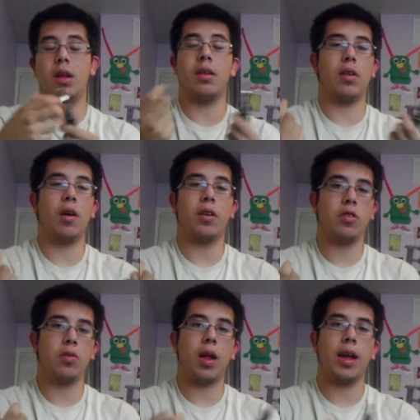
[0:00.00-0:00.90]
As long as
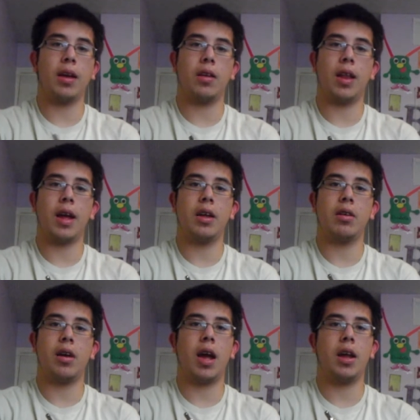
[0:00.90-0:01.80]
you like a light,
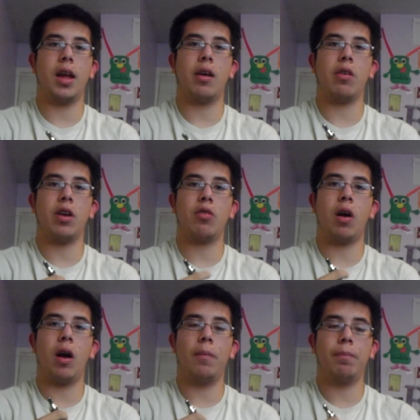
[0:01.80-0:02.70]
kind of airy
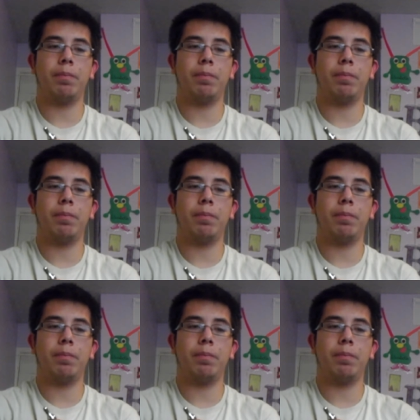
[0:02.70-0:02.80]
draw.